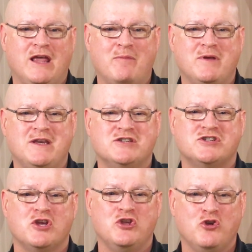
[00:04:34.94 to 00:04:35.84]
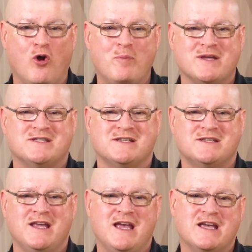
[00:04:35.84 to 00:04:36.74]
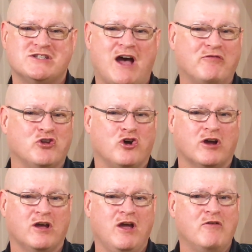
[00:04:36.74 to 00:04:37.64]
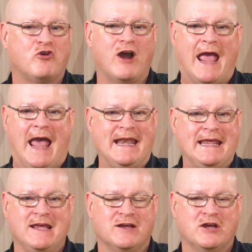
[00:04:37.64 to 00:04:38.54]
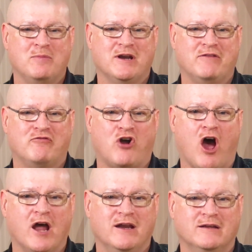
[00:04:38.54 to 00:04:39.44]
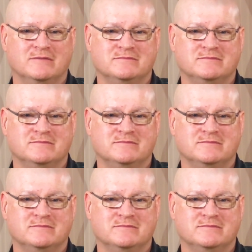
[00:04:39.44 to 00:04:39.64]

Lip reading: That means your business is off the hook for any committed fraud.